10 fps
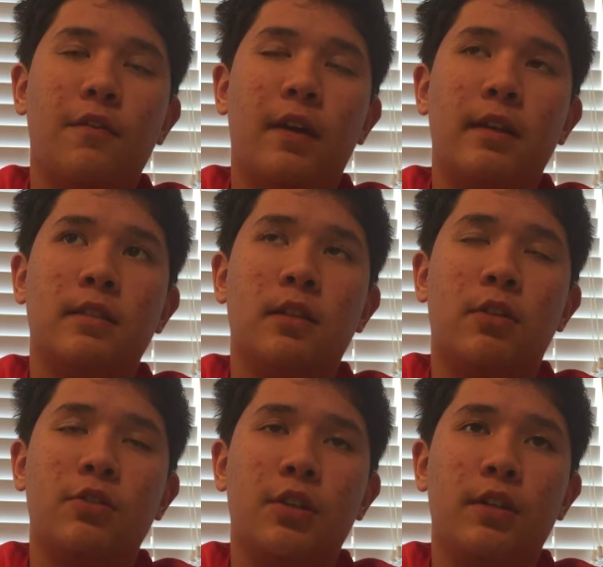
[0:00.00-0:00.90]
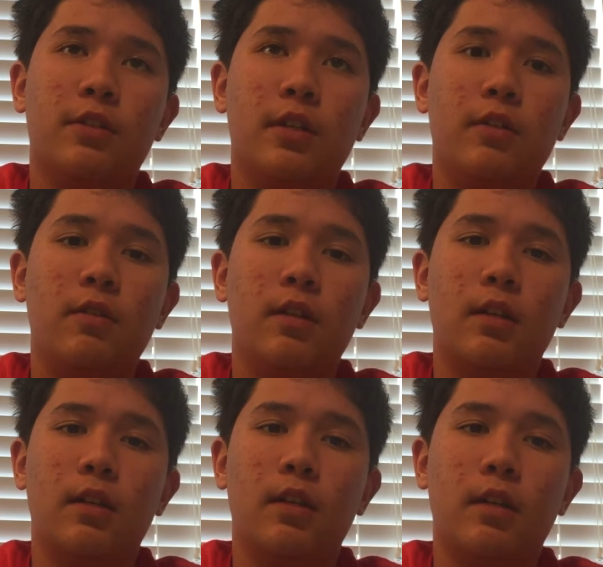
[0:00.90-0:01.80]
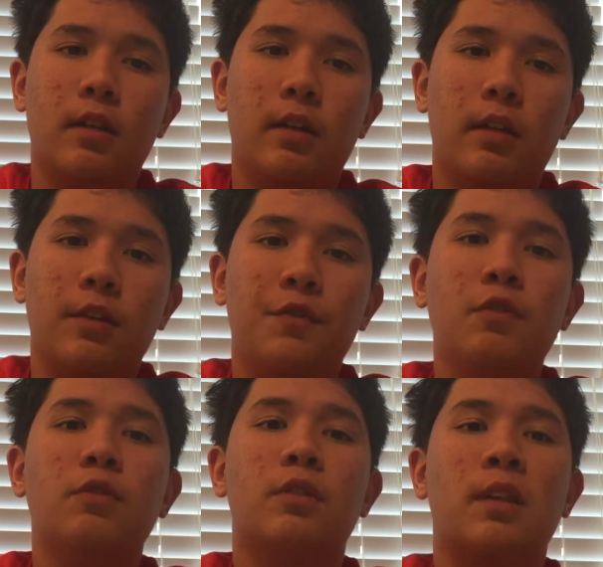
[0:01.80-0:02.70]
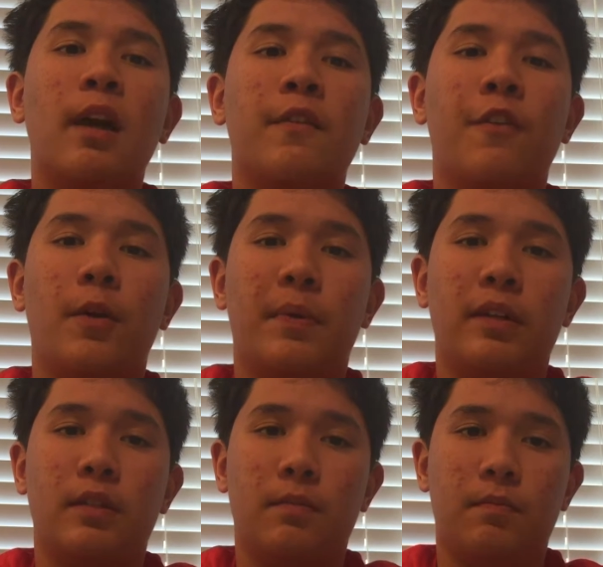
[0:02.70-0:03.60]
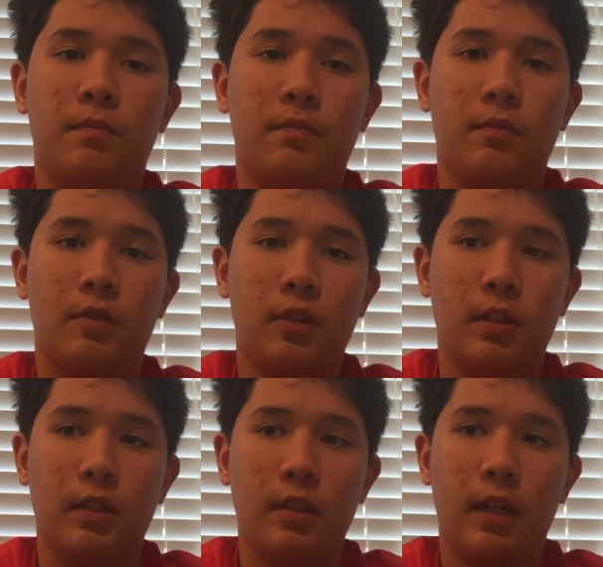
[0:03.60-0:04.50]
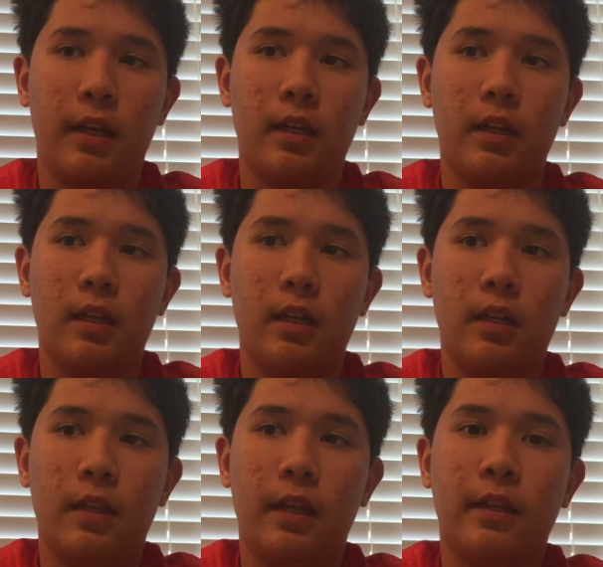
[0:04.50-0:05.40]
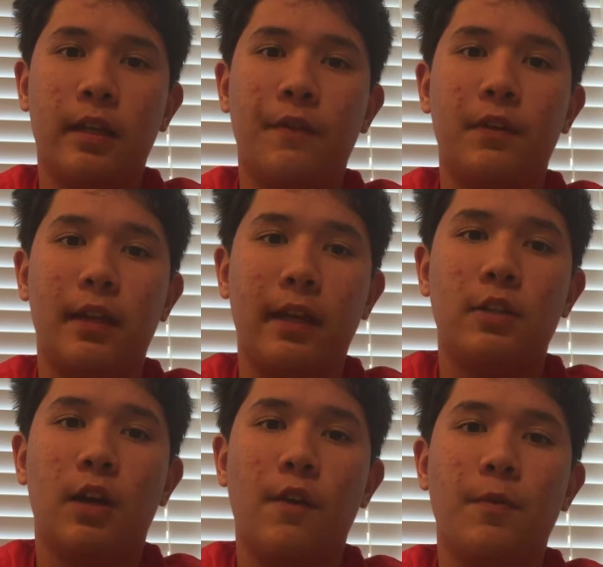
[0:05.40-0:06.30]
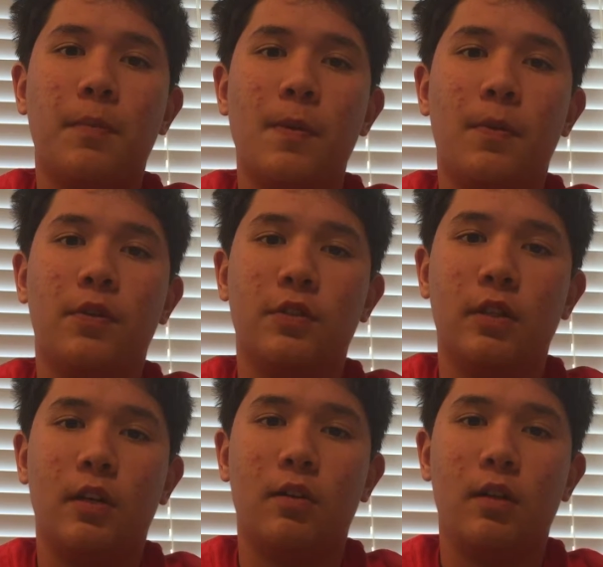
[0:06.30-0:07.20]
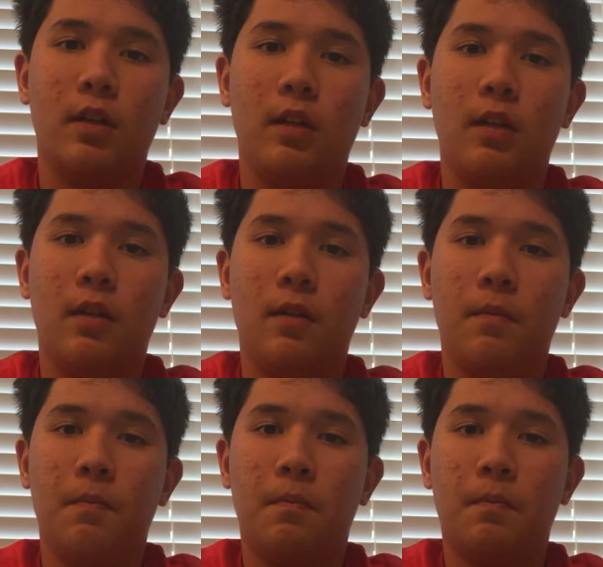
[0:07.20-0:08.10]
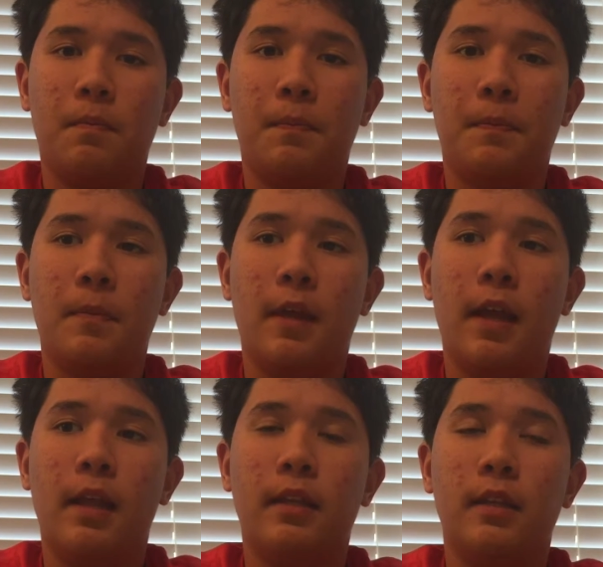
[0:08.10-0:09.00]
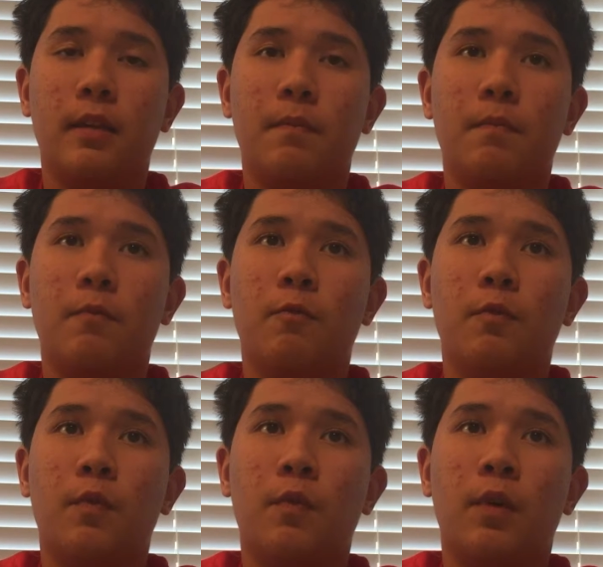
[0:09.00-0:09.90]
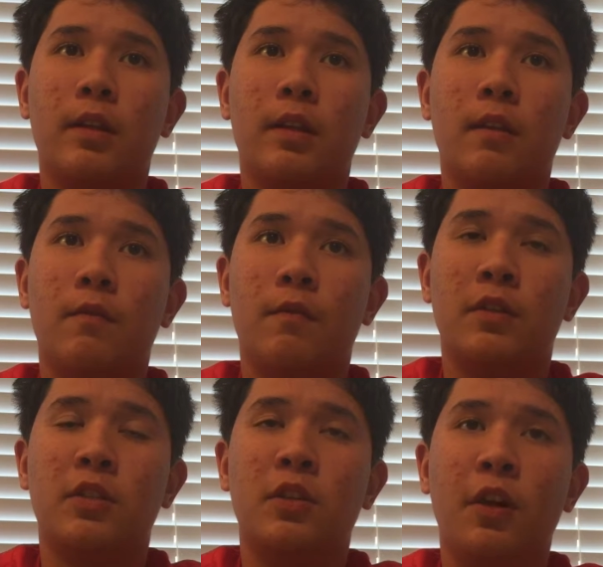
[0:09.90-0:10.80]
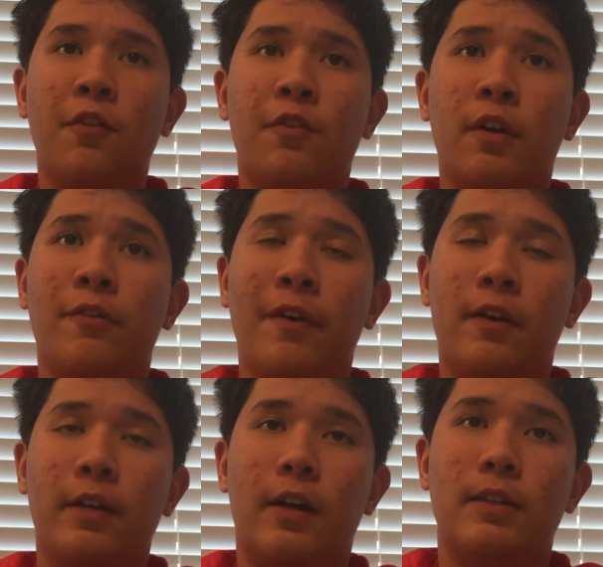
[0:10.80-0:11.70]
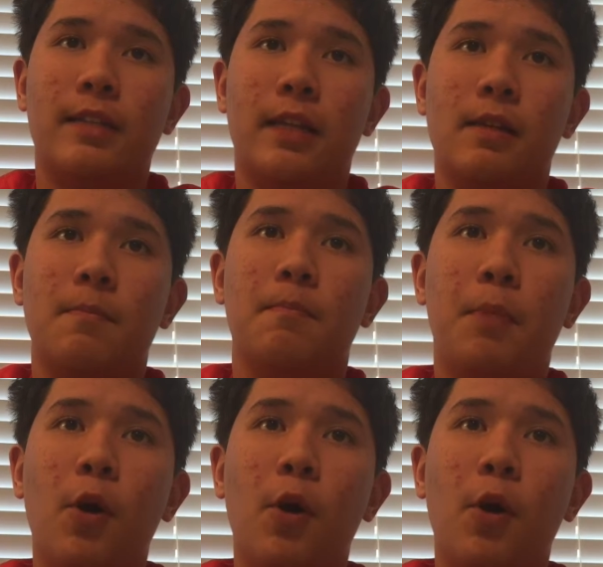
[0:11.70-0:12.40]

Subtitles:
physiology, and so is through talk therapies, like they can relate to other people and so. And what Siddhartha found out is that